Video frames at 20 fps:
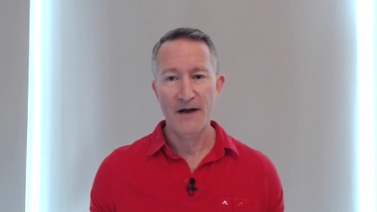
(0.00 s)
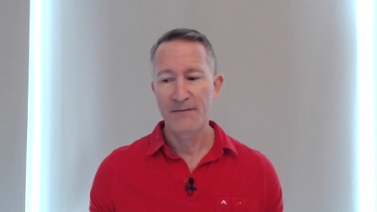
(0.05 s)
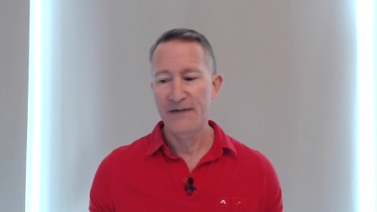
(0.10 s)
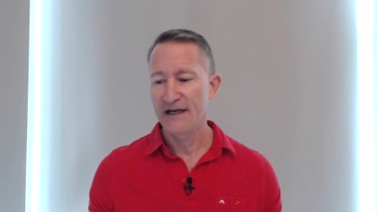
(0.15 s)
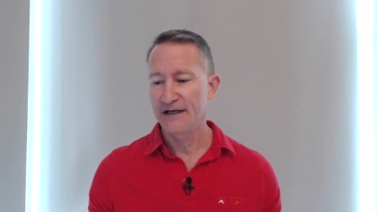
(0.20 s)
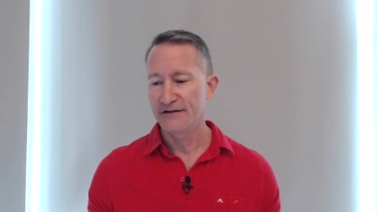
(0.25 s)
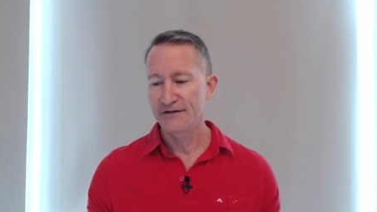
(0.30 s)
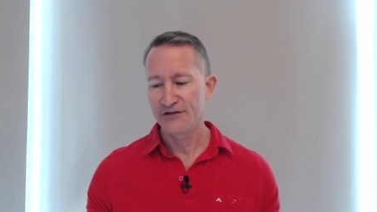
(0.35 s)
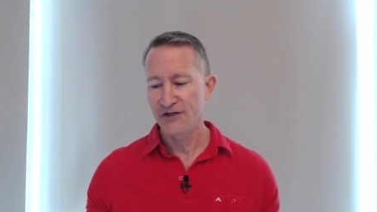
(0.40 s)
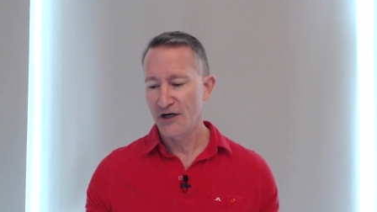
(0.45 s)
I
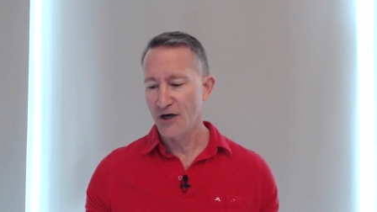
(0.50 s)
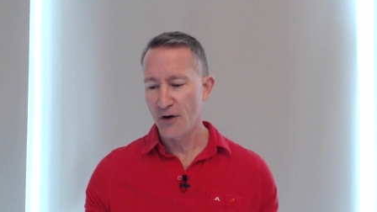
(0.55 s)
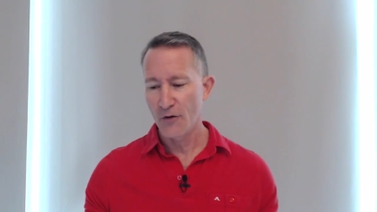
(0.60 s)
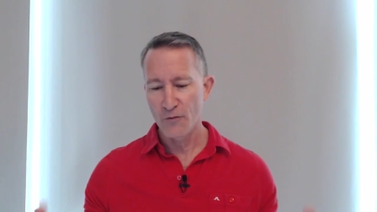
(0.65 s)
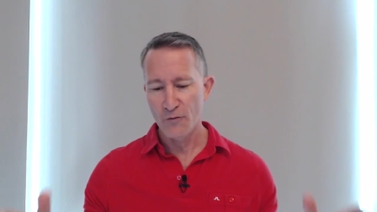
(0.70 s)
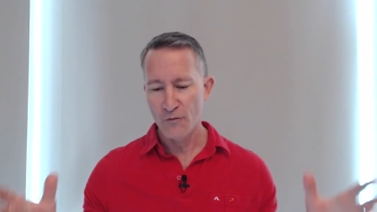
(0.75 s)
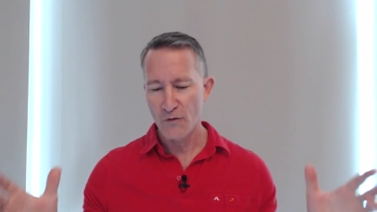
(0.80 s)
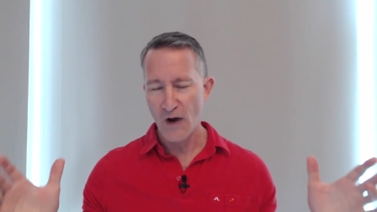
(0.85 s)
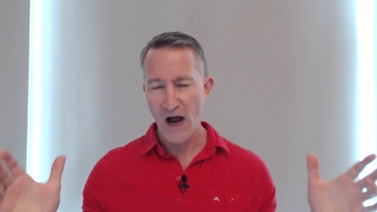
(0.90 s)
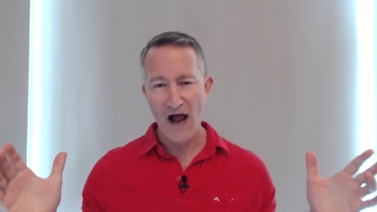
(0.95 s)
mean,
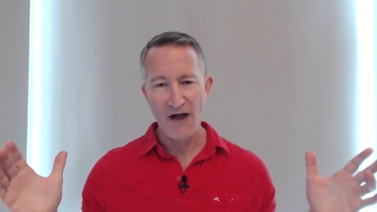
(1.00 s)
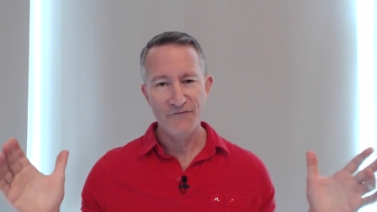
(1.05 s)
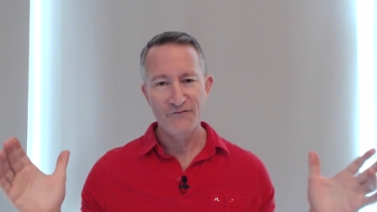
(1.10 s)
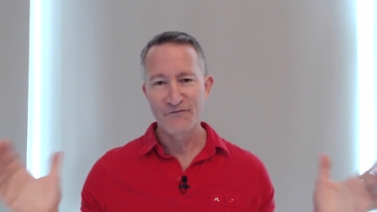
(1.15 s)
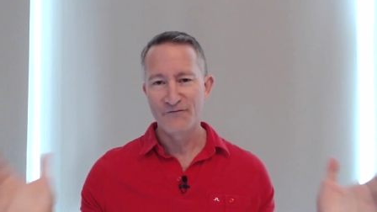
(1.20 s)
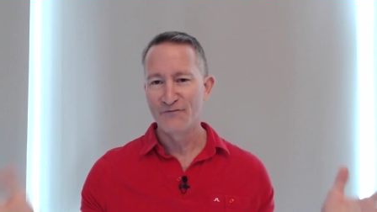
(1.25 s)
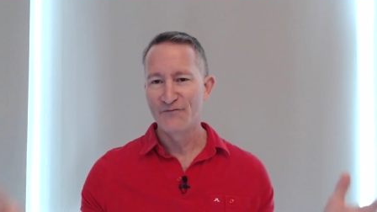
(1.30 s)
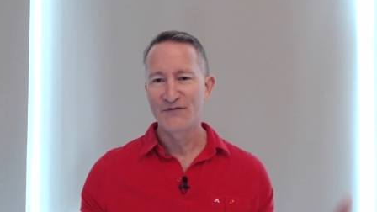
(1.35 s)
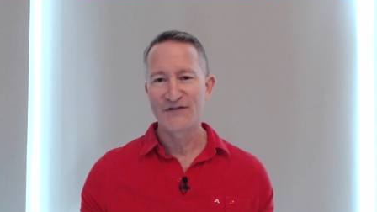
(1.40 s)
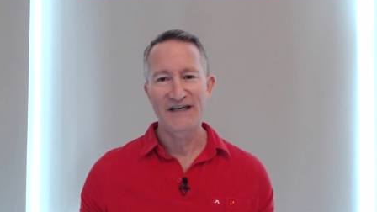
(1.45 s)

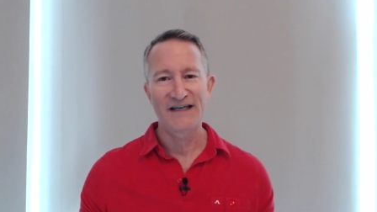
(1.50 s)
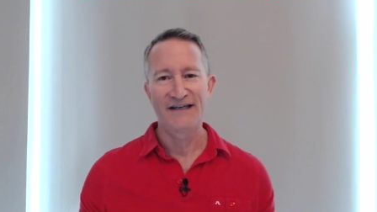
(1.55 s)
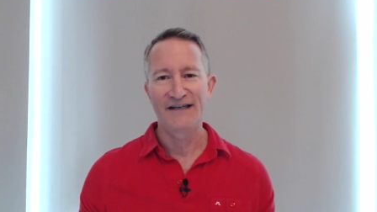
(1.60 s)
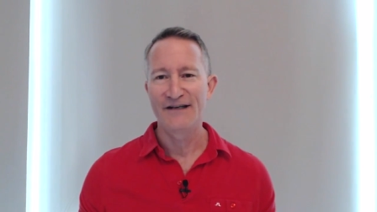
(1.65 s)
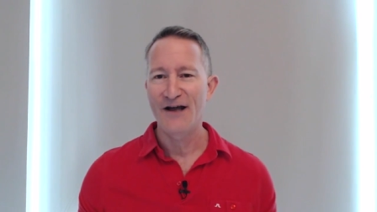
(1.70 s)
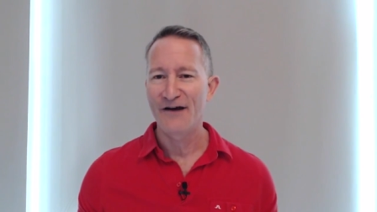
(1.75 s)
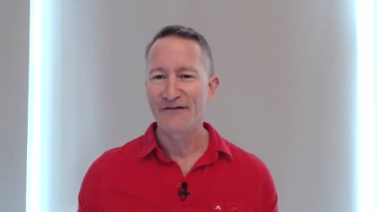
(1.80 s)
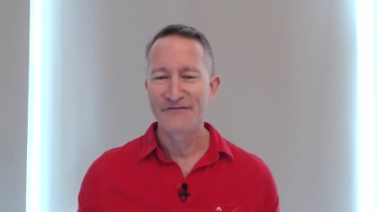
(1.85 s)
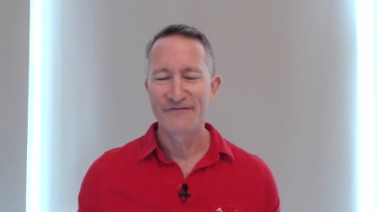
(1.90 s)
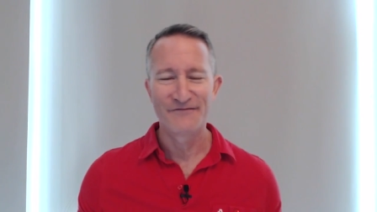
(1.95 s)
I've seen
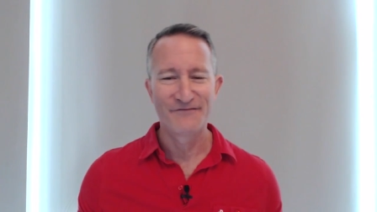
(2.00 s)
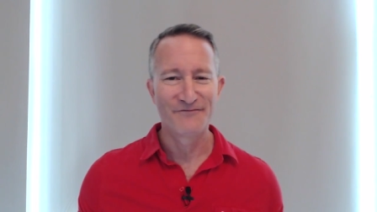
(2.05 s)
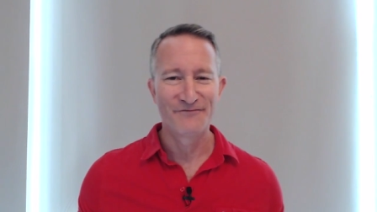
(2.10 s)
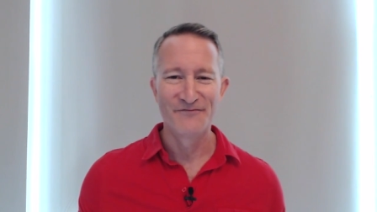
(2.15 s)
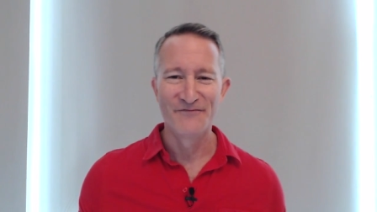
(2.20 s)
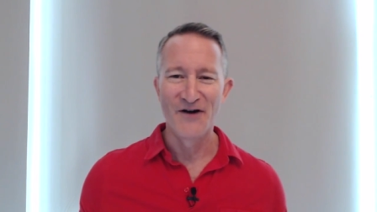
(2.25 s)
enough